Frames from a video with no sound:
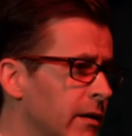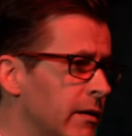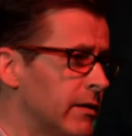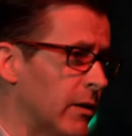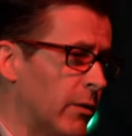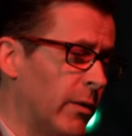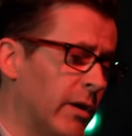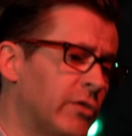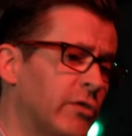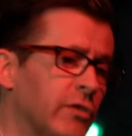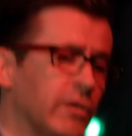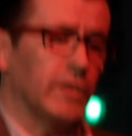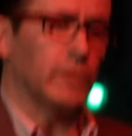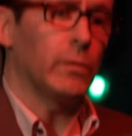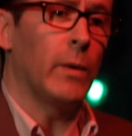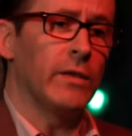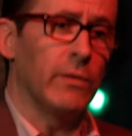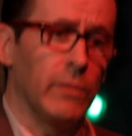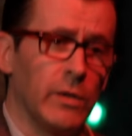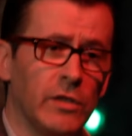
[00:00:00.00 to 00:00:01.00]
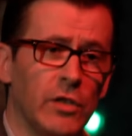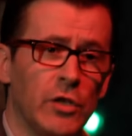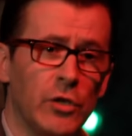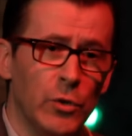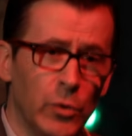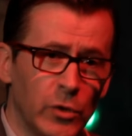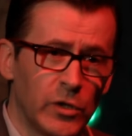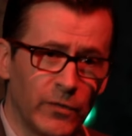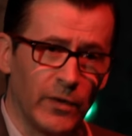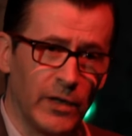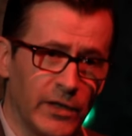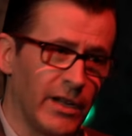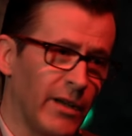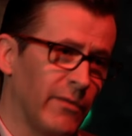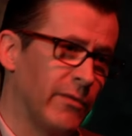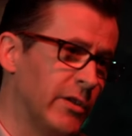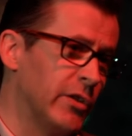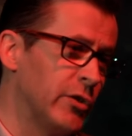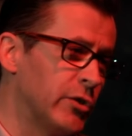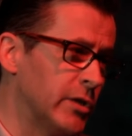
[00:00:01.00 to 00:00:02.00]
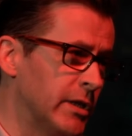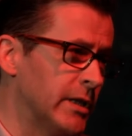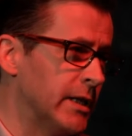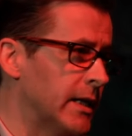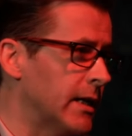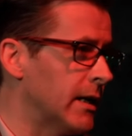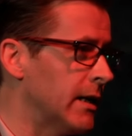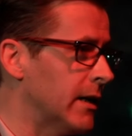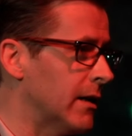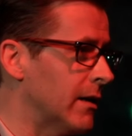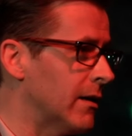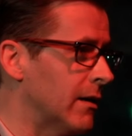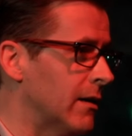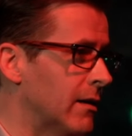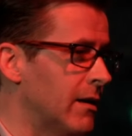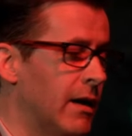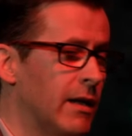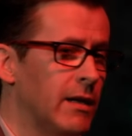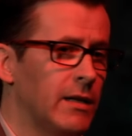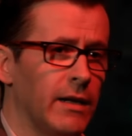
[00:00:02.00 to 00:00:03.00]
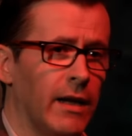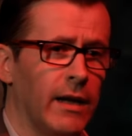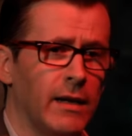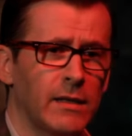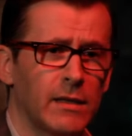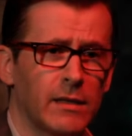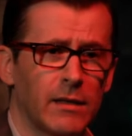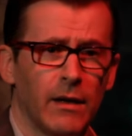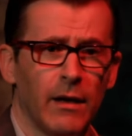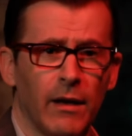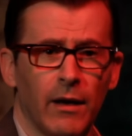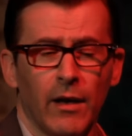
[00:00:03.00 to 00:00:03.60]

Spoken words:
The question is whether it's a useful definition in a clinical context.